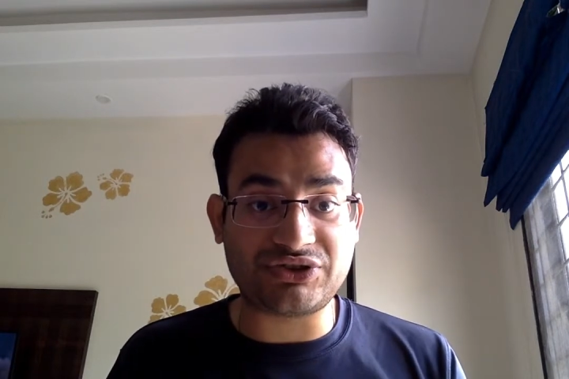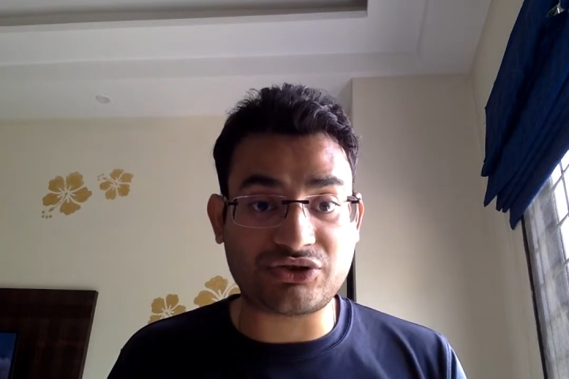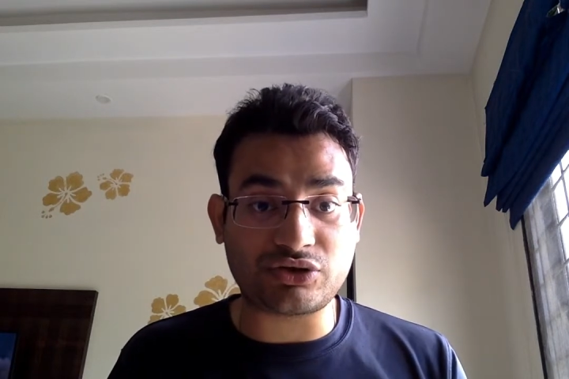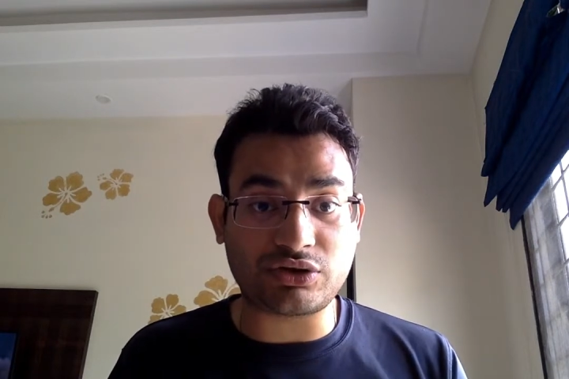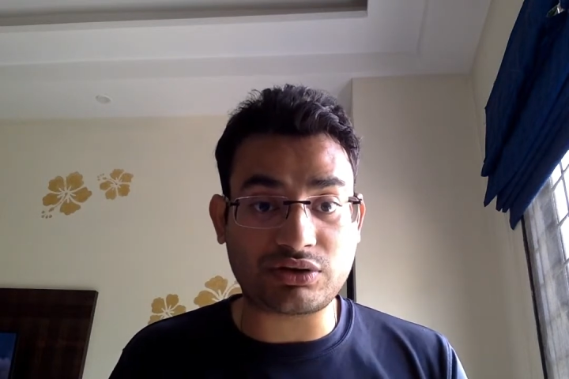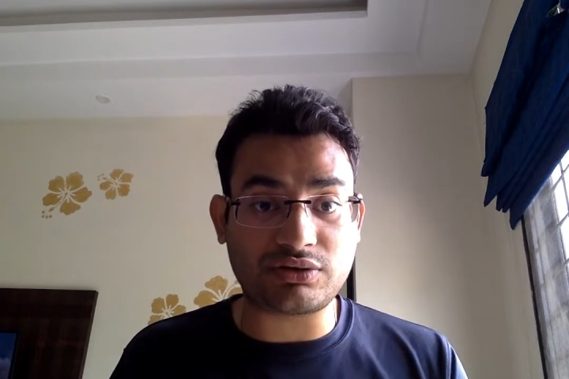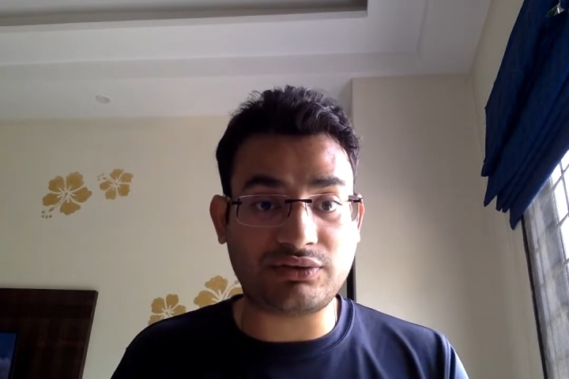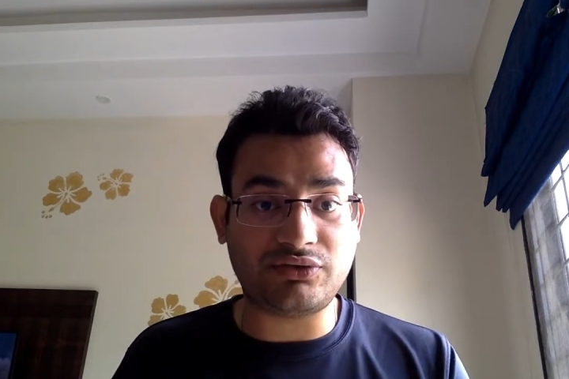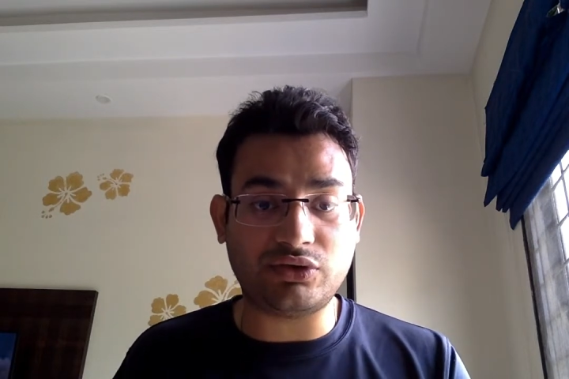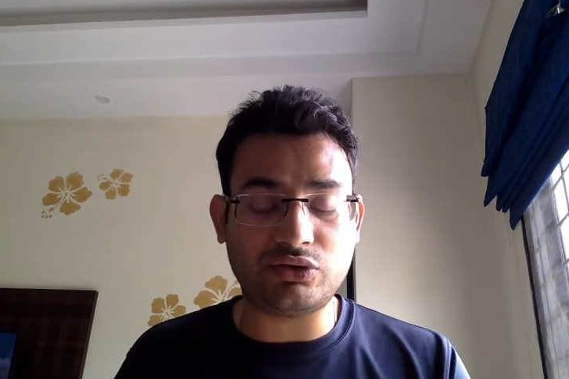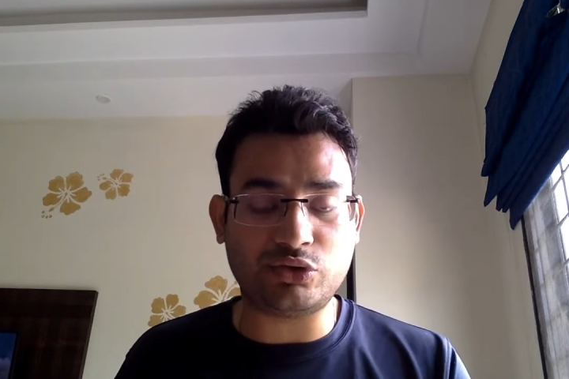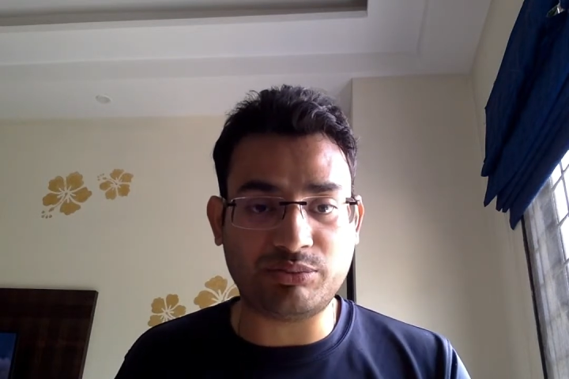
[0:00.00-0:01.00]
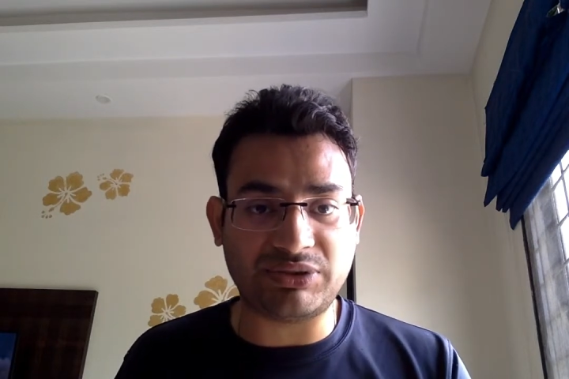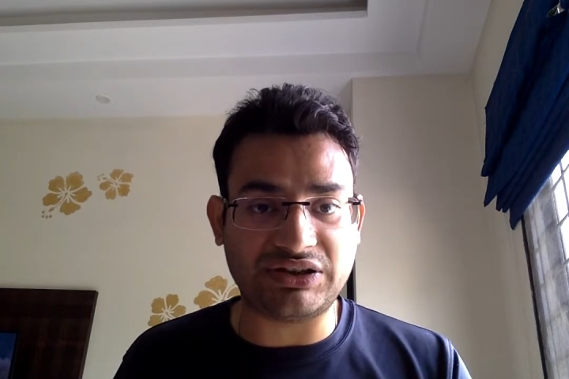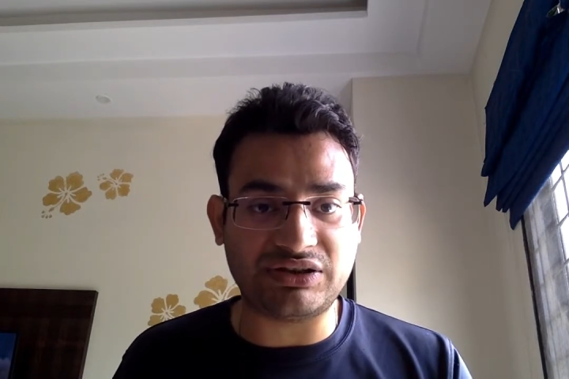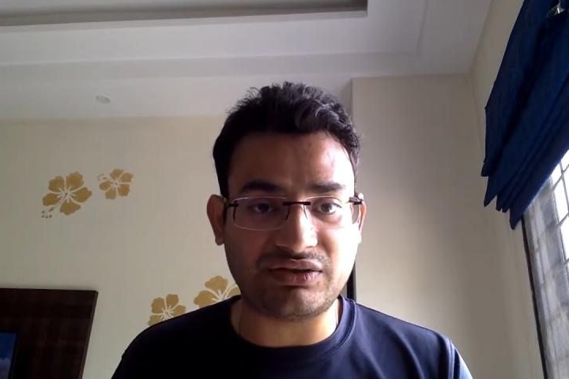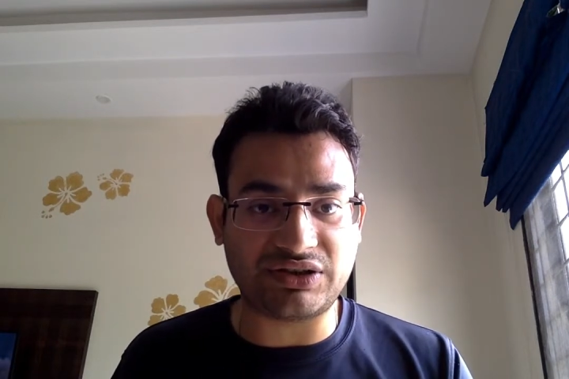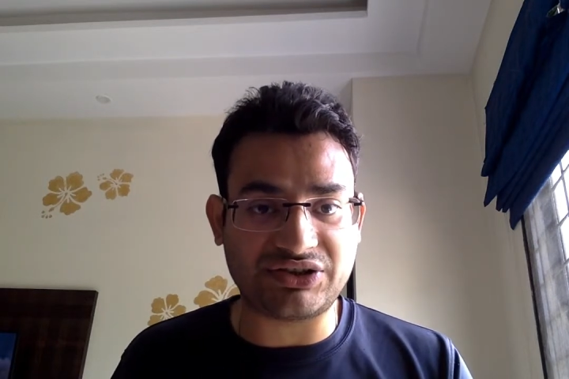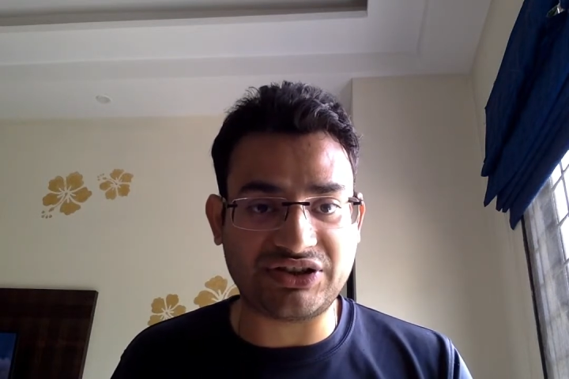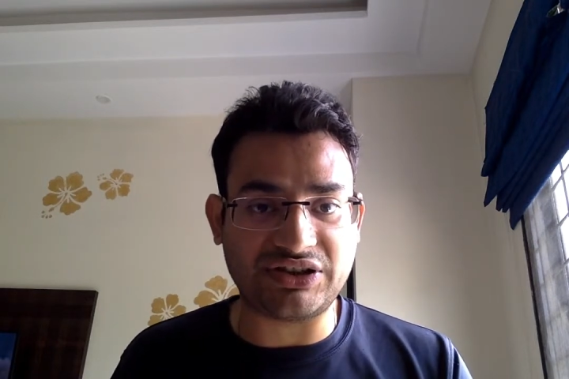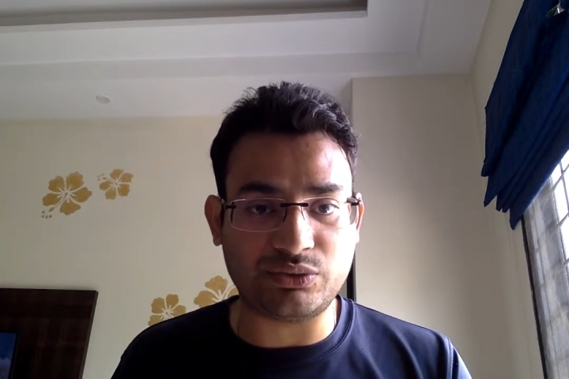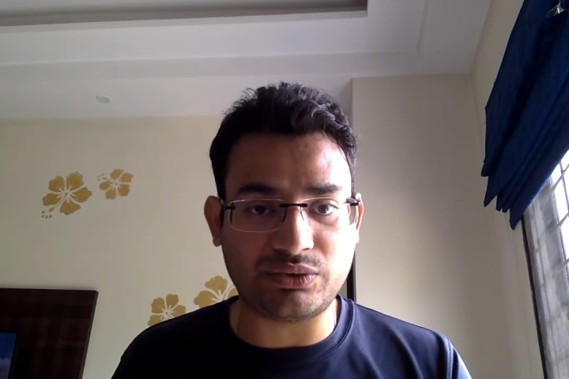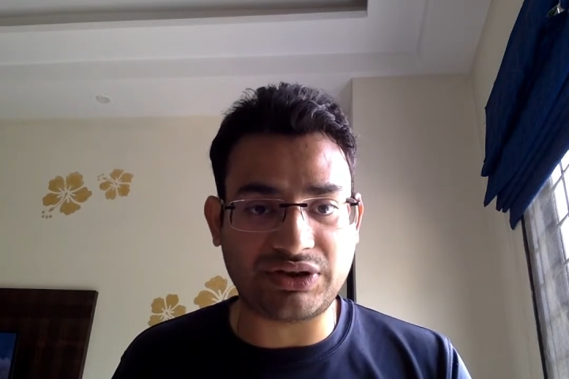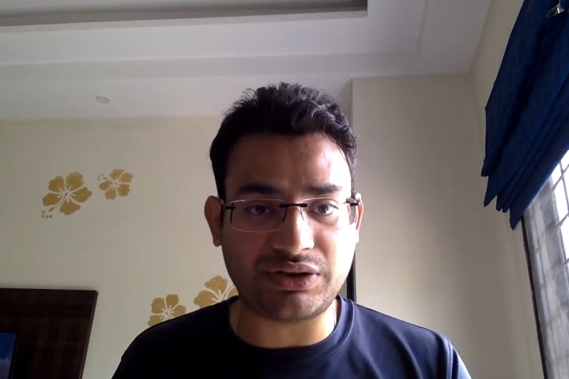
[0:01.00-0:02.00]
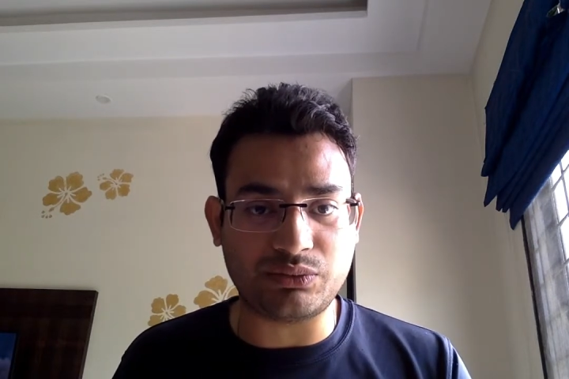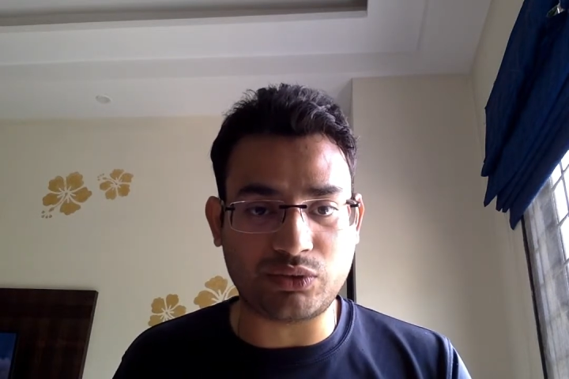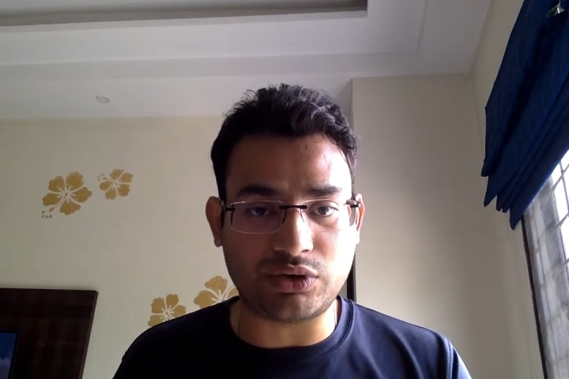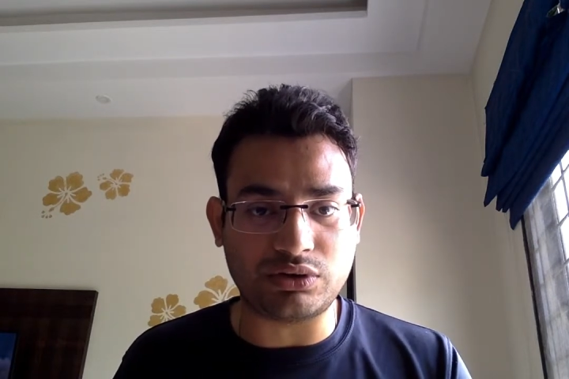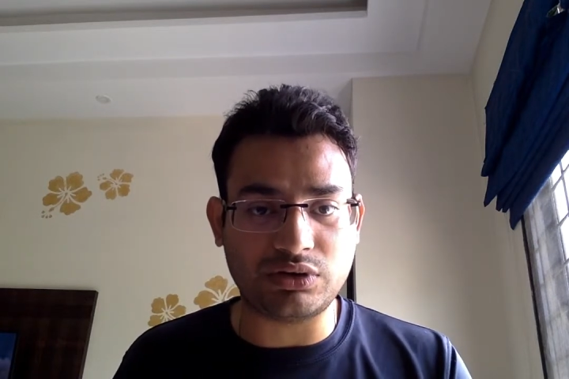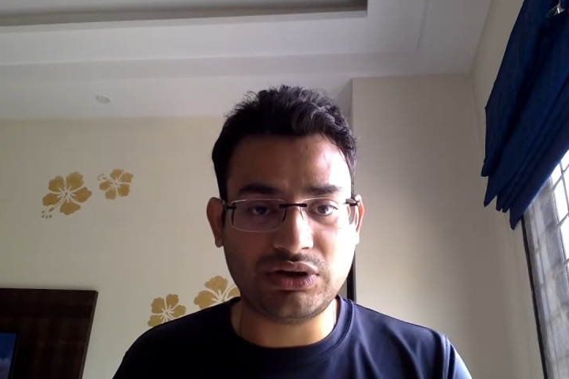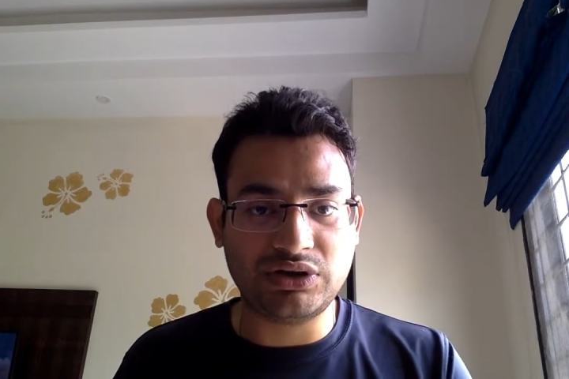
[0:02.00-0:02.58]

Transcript: shock followed by the Russia-Ukraine war.